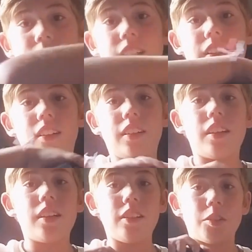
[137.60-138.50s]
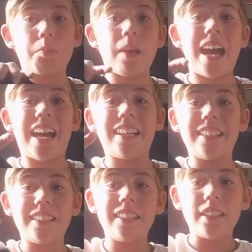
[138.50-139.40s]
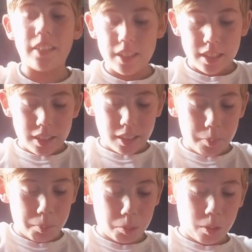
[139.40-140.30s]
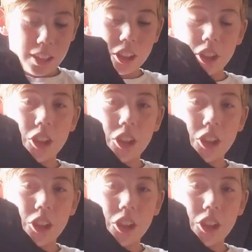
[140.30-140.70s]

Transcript: of here. This padded compression